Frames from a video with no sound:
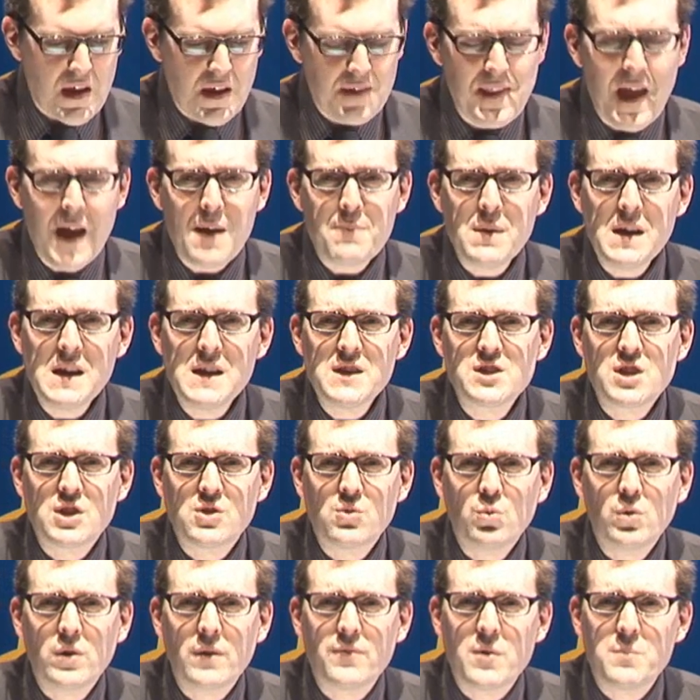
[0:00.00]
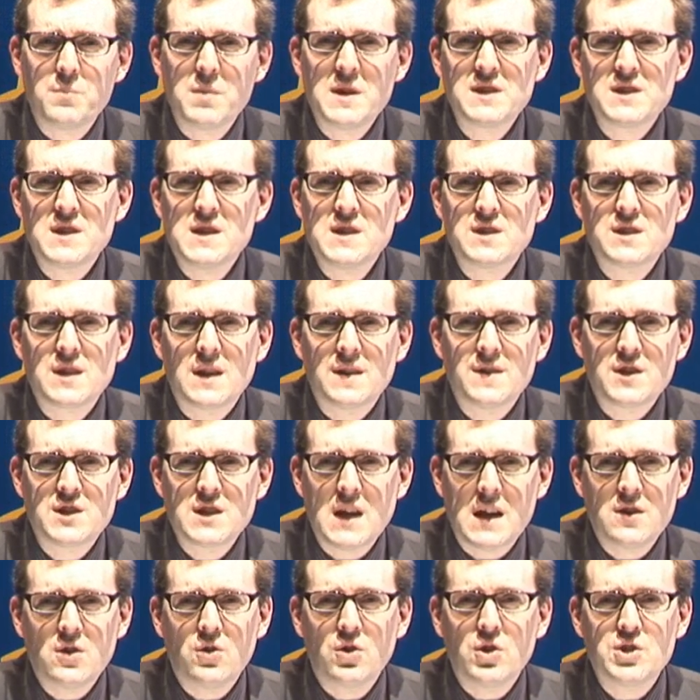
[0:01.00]
And that means that all of the business and the
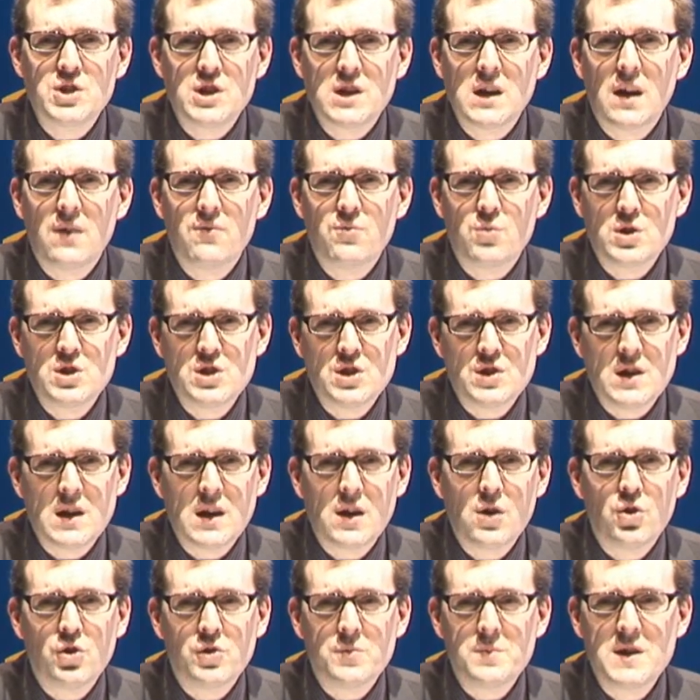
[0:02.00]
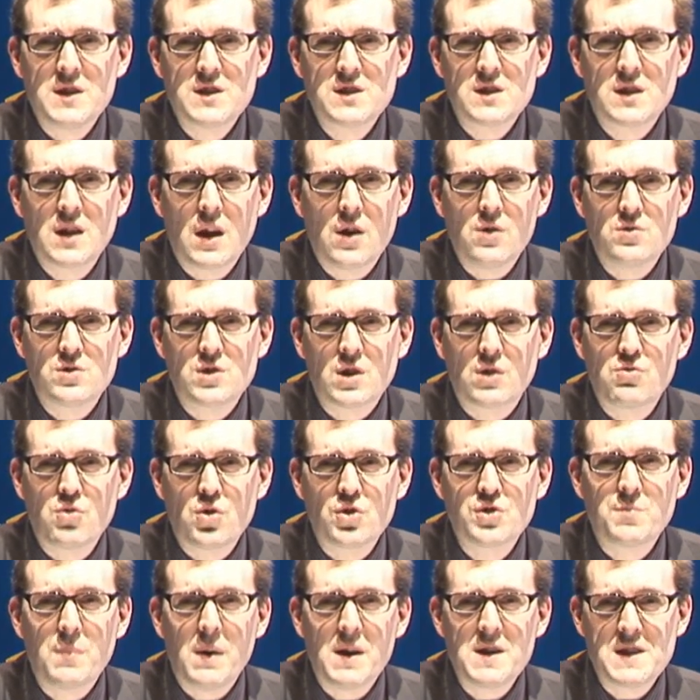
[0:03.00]
technology coverage at The Economist goes
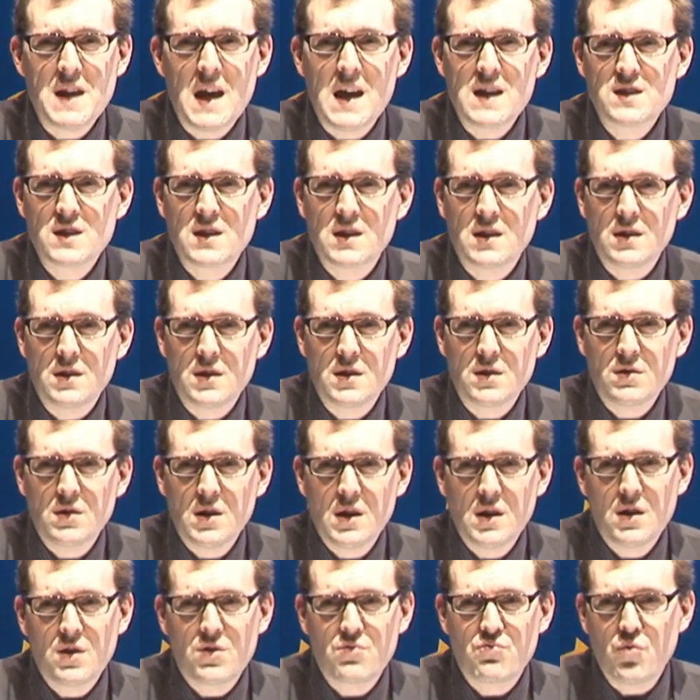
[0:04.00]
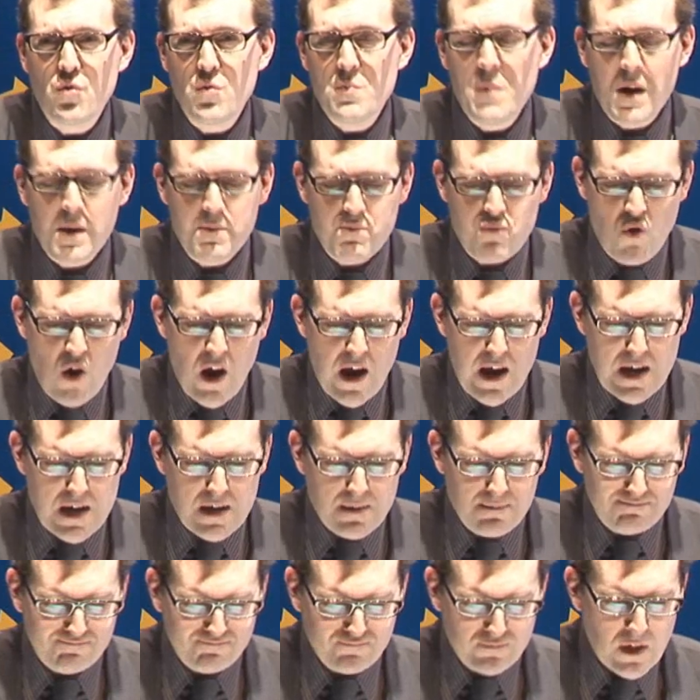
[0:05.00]
across my desk and through my brain.
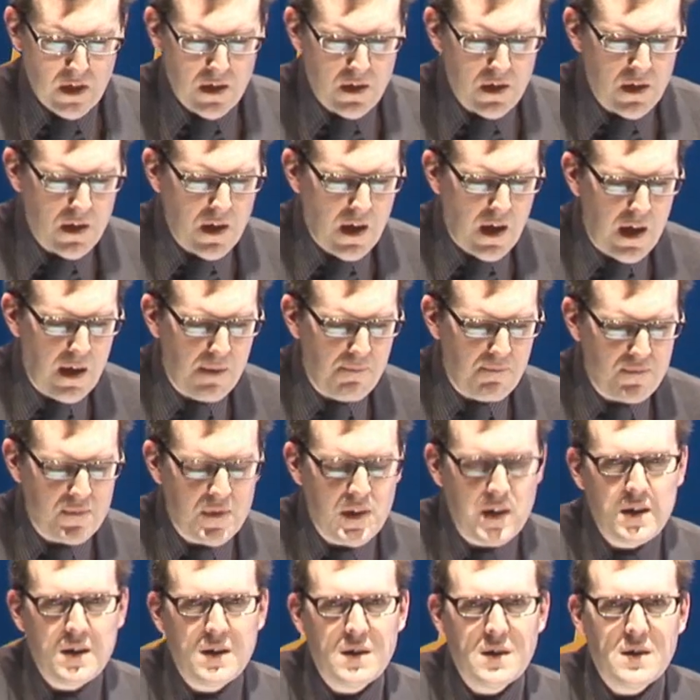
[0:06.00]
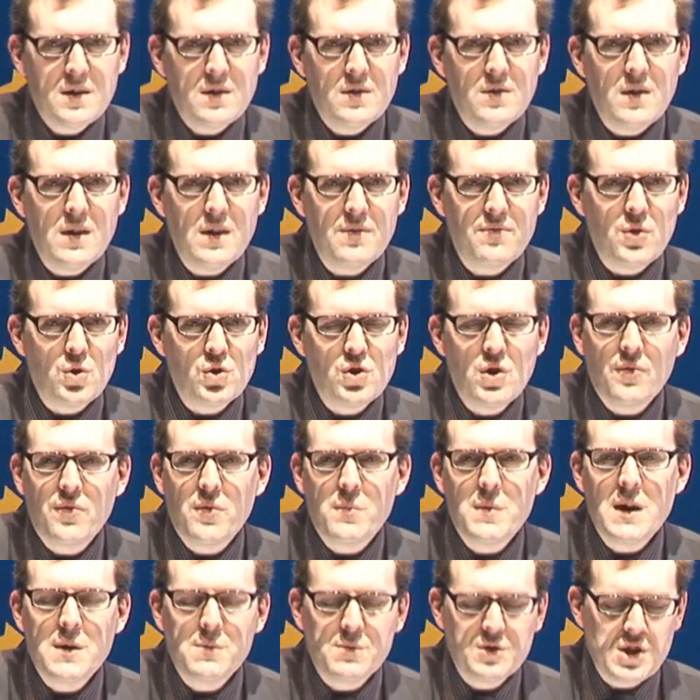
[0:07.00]
If you're not
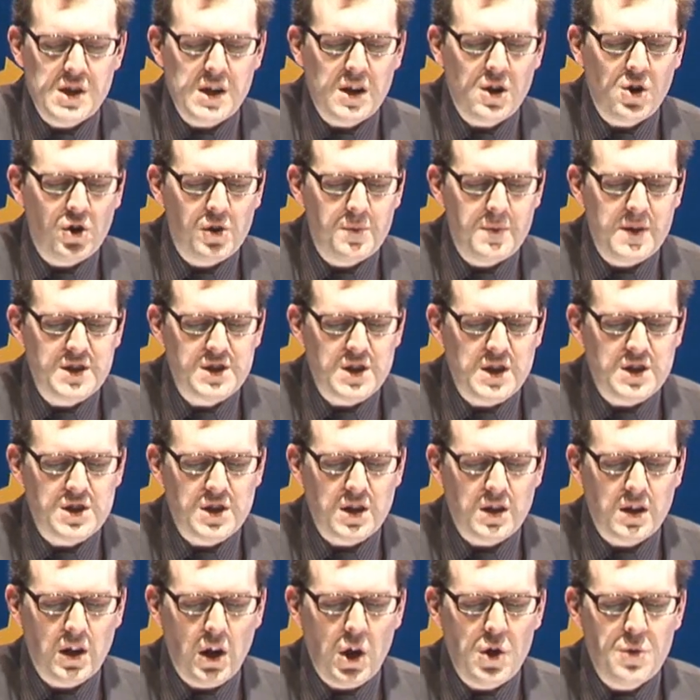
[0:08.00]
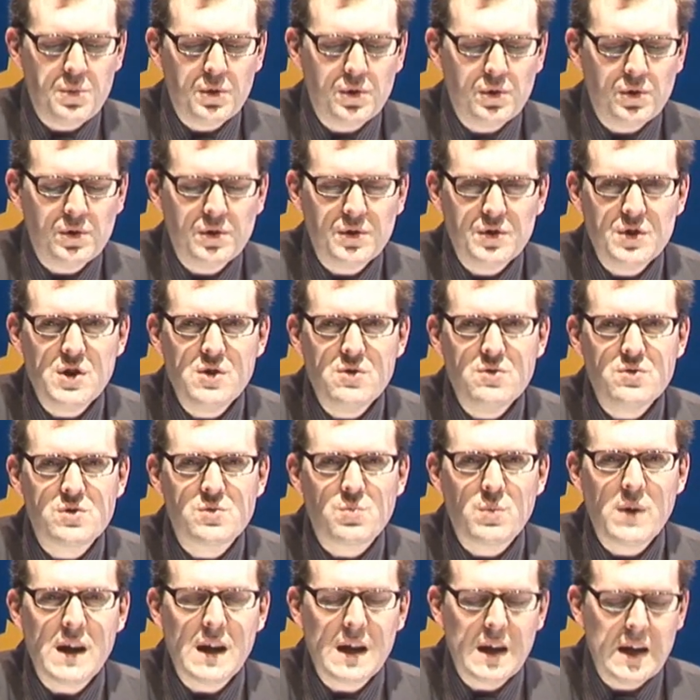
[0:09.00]
familiar with The Economist, it's a global
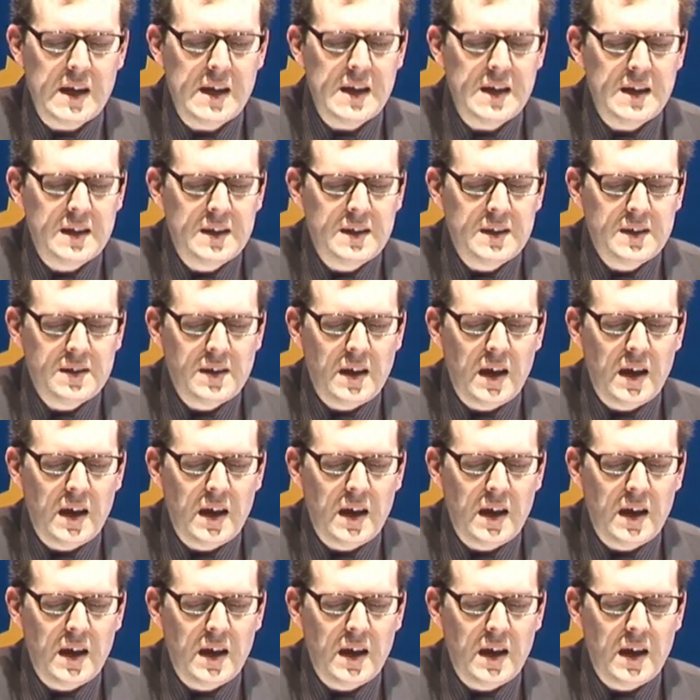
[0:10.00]
news weekly.